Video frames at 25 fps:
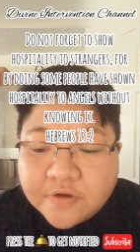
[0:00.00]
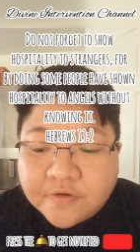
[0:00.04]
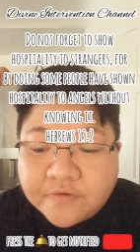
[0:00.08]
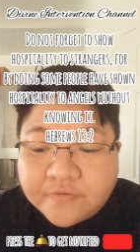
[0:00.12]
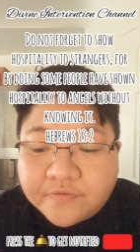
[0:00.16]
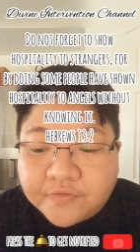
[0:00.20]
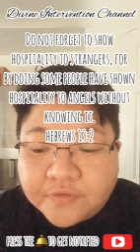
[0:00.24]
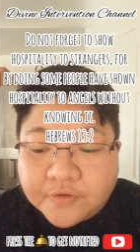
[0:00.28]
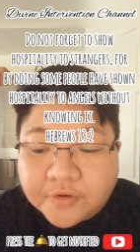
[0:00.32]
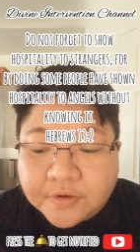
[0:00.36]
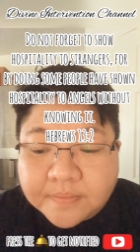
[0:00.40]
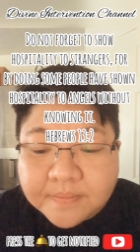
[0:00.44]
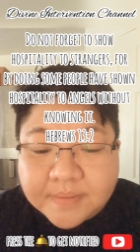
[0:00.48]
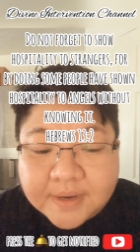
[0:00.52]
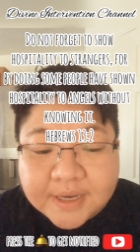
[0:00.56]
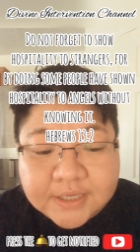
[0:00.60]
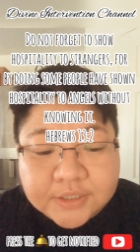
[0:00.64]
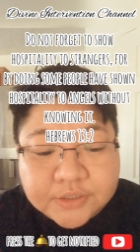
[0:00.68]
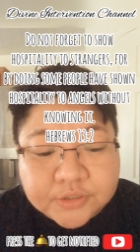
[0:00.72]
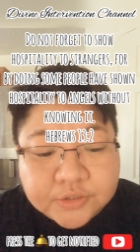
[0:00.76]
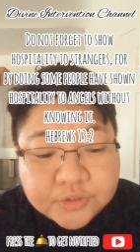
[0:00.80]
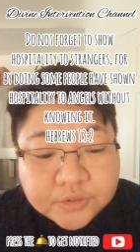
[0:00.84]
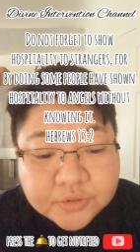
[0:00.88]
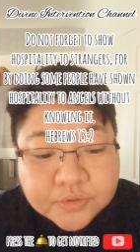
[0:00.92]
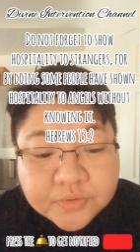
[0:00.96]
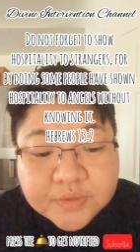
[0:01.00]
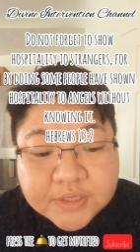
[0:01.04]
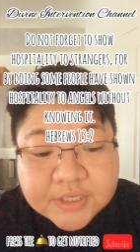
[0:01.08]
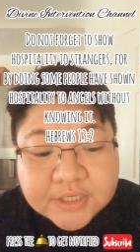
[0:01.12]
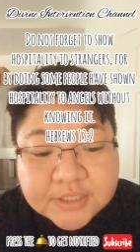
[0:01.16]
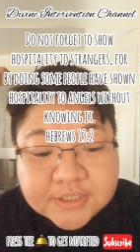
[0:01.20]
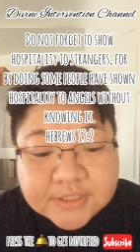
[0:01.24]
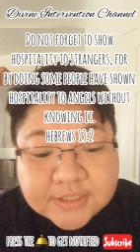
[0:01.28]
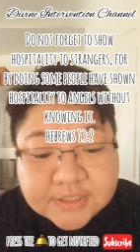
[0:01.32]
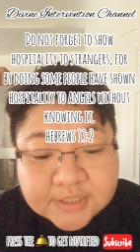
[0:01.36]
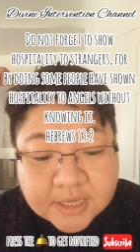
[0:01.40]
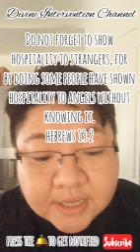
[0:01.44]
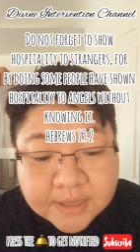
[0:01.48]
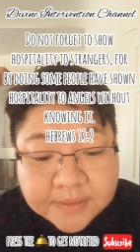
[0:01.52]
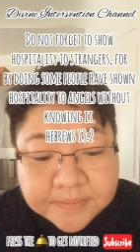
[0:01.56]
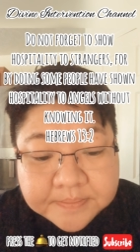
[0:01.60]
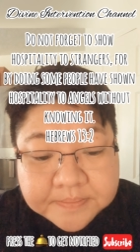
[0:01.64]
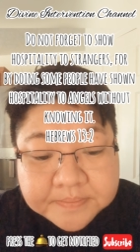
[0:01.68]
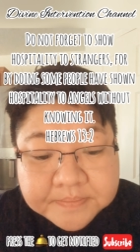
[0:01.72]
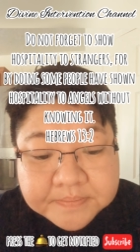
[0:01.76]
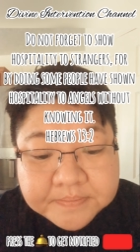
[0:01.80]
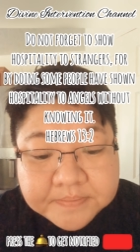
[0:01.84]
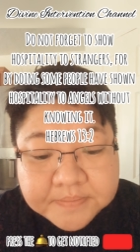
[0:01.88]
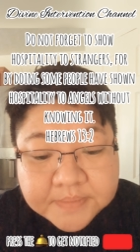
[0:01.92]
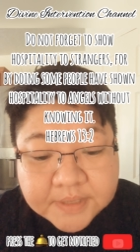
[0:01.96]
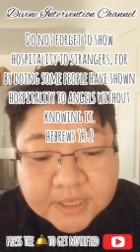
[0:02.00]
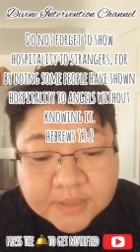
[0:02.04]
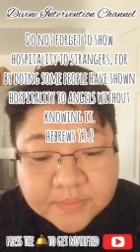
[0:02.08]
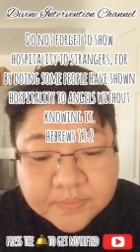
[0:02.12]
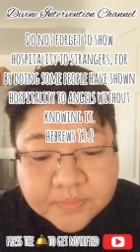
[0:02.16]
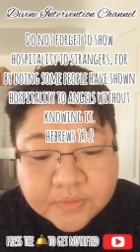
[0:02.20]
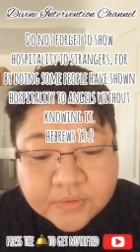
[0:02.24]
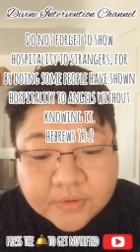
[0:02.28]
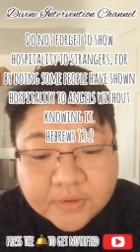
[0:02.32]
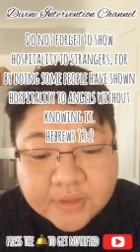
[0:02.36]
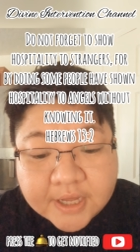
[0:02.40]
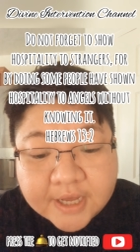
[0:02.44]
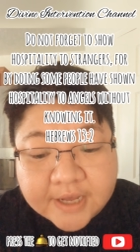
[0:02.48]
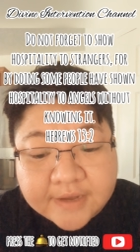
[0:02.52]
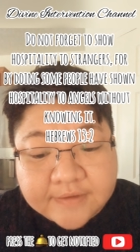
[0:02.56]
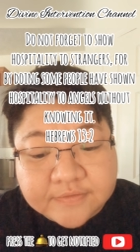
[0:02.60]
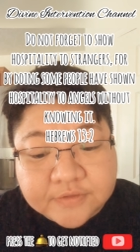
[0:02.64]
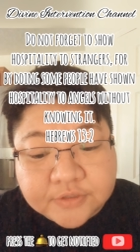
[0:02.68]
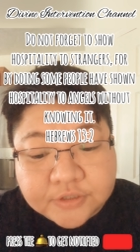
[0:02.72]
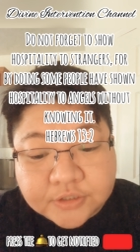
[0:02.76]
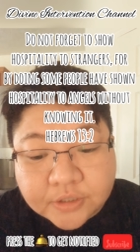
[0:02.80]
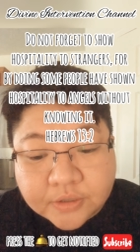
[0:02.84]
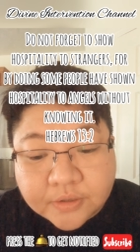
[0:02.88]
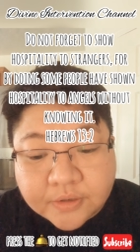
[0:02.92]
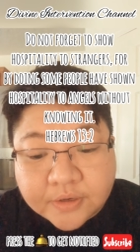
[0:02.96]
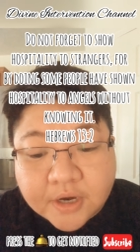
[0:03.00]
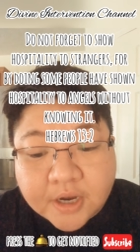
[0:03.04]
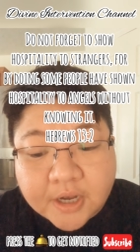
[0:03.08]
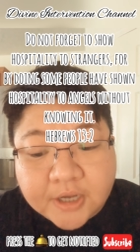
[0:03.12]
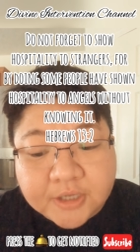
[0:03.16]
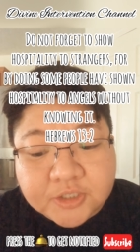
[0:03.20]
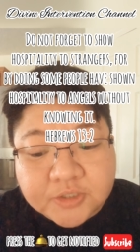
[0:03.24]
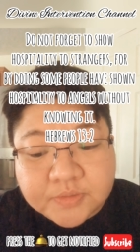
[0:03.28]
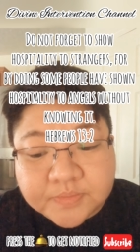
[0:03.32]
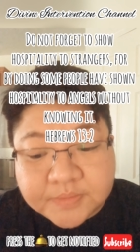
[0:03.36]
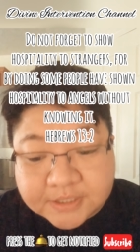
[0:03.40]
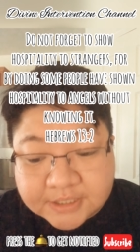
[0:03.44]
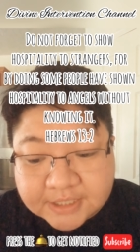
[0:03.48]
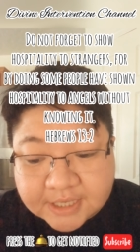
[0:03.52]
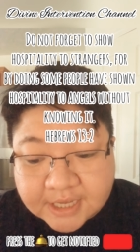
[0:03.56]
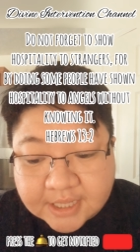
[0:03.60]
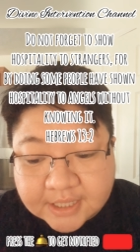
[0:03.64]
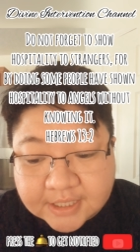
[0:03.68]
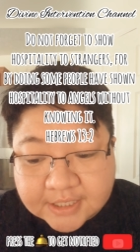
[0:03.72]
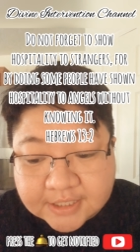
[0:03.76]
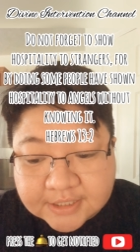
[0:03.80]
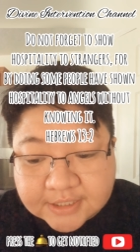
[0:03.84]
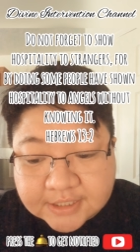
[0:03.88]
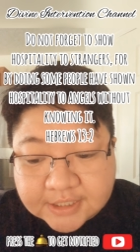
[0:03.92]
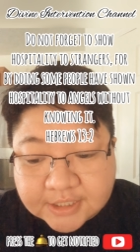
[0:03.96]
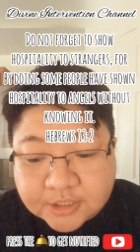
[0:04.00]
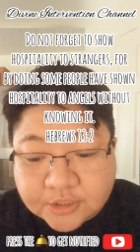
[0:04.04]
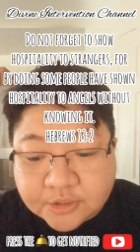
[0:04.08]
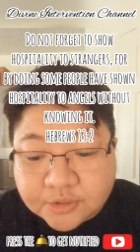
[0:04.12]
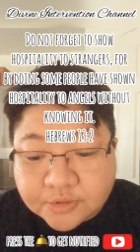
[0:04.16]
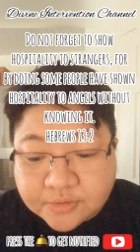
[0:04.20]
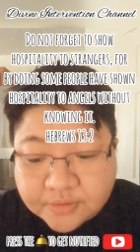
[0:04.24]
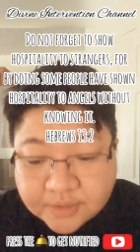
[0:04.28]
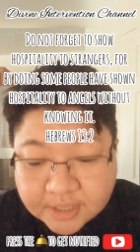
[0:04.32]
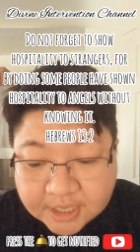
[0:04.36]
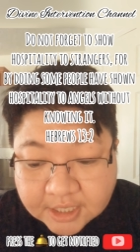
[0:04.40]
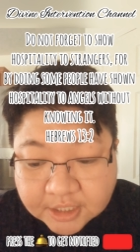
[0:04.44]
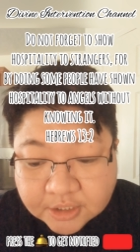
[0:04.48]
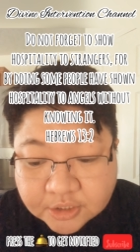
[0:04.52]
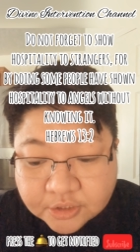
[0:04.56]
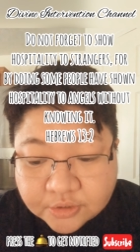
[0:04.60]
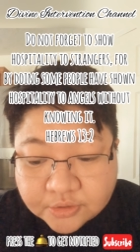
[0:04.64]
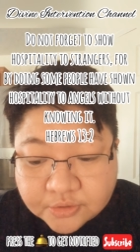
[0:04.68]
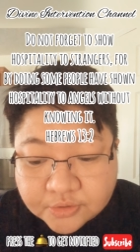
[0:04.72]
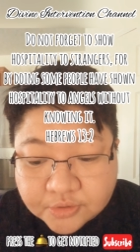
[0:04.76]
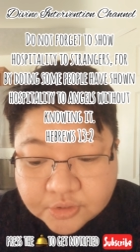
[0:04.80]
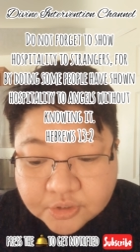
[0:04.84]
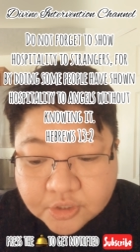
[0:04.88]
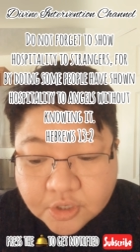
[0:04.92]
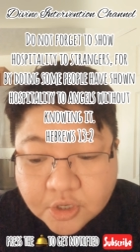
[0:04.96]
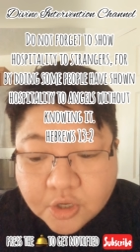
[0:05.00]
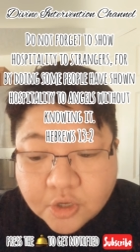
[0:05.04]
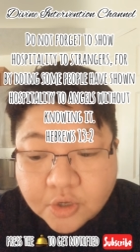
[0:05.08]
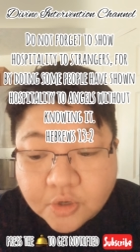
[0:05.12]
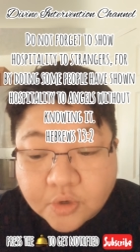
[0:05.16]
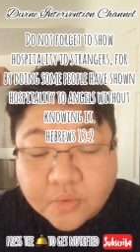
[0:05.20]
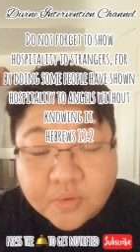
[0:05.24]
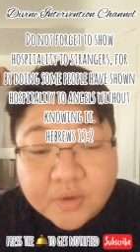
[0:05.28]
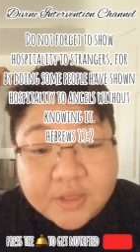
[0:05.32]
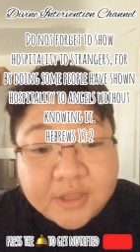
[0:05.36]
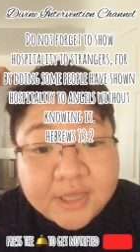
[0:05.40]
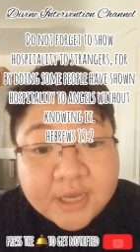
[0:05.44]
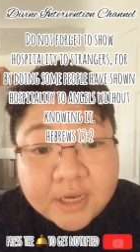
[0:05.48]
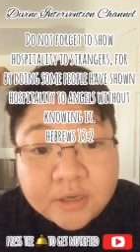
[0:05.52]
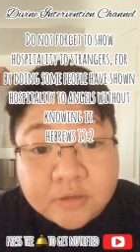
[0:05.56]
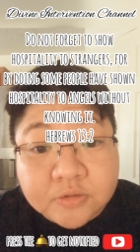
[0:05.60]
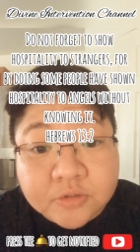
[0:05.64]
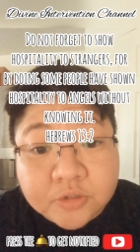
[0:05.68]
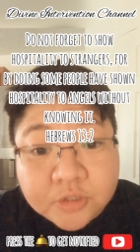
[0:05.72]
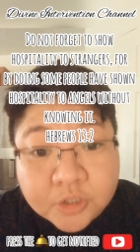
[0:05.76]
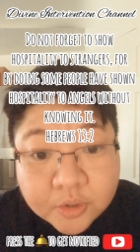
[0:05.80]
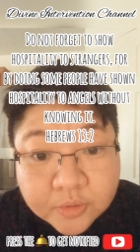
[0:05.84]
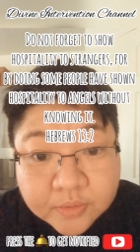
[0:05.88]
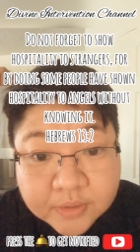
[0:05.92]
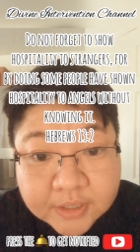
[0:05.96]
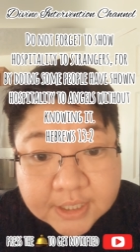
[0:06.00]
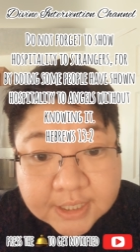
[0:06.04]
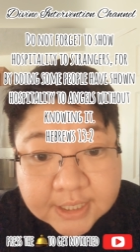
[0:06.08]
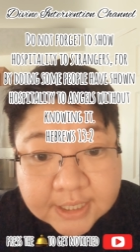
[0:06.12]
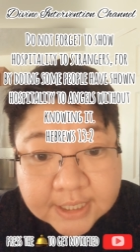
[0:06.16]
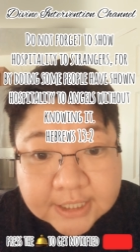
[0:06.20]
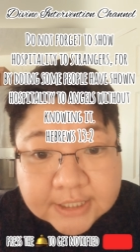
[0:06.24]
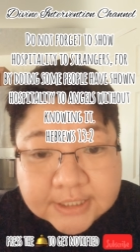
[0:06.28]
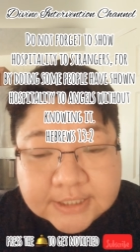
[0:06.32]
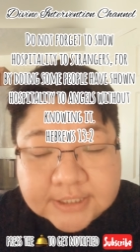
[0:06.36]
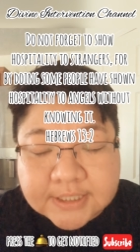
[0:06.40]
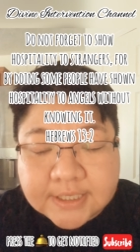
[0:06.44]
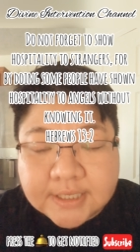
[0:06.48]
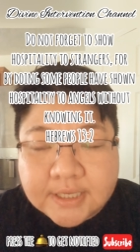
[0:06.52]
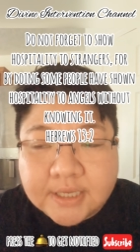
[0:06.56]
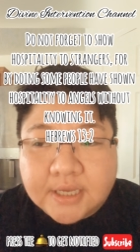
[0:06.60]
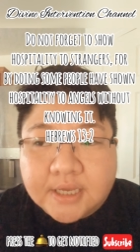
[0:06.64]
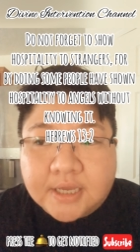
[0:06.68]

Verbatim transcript: for by doing some people have shown hospitality to angels without knowing it.